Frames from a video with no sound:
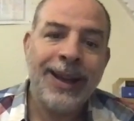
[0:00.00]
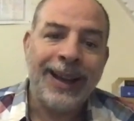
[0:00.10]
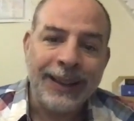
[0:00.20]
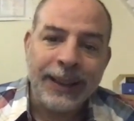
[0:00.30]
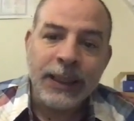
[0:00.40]

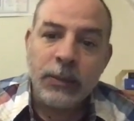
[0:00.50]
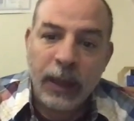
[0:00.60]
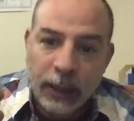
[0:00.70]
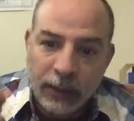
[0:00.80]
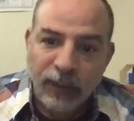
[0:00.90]
and it's
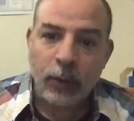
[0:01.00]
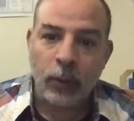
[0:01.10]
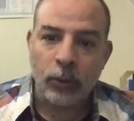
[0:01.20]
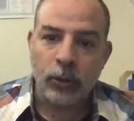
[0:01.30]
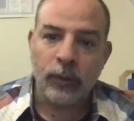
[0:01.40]
very
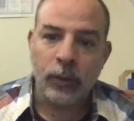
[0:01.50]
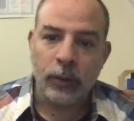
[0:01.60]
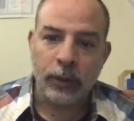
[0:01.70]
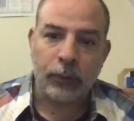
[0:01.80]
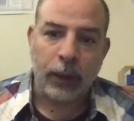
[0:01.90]
difficult to follow
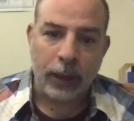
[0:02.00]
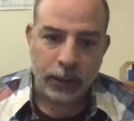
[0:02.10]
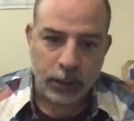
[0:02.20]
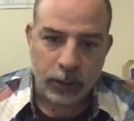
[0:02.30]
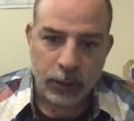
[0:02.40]
these
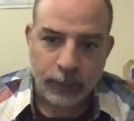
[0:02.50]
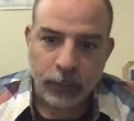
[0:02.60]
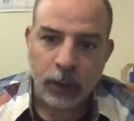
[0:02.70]
reactions.